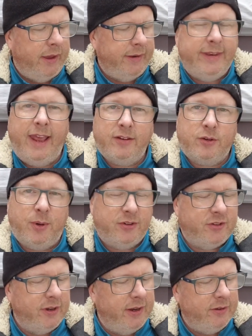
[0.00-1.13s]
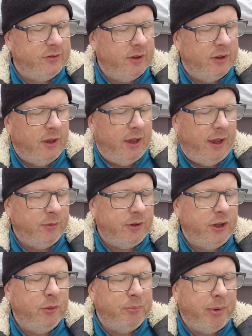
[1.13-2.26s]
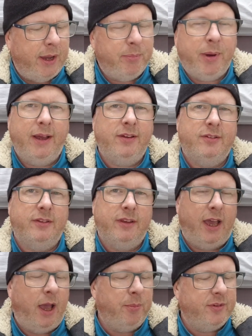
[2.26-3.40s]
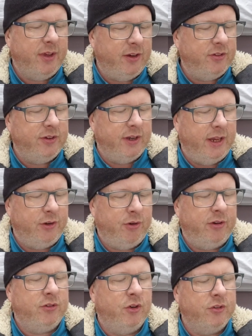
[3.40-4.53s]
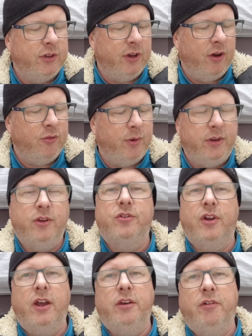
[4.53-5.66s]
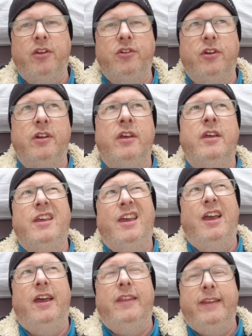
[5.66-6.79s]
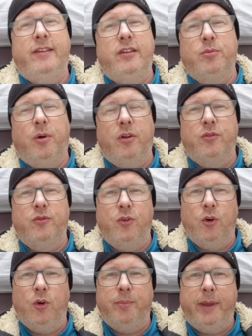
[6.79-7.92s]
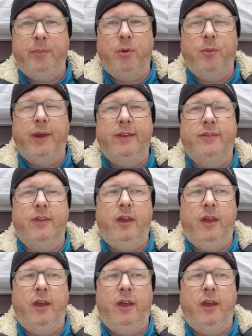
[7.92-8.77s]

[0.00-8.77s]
Next question is, how do you bypass the habitation electrics cutting off when you start your engine? And this is one for people with